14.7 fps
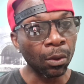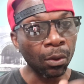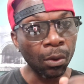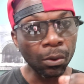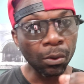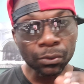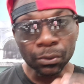
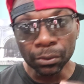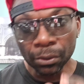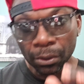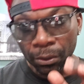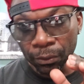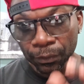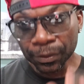Go do
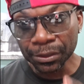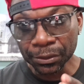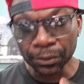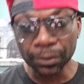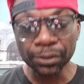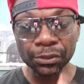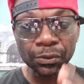your
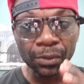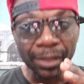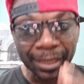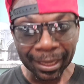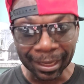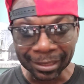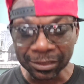research on
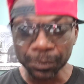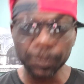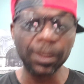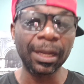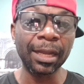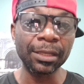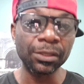
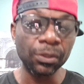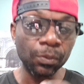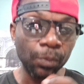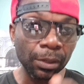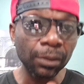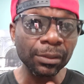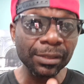Kaspa and you
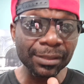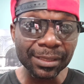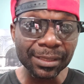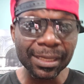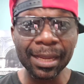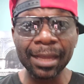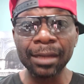will
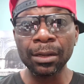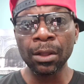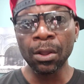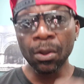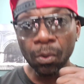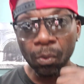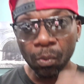understand
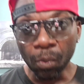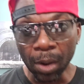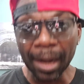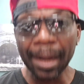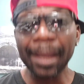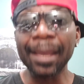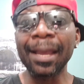
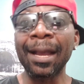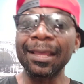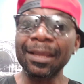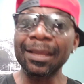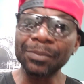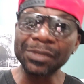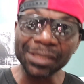why I
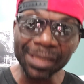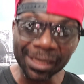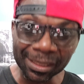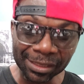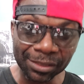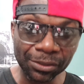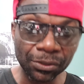am
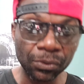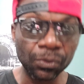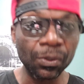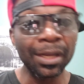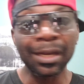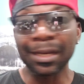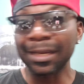telling you
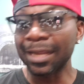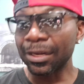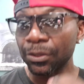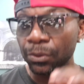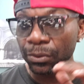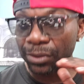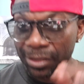that
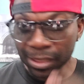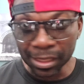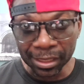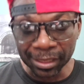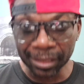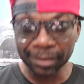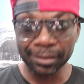your
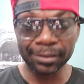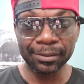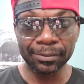ticket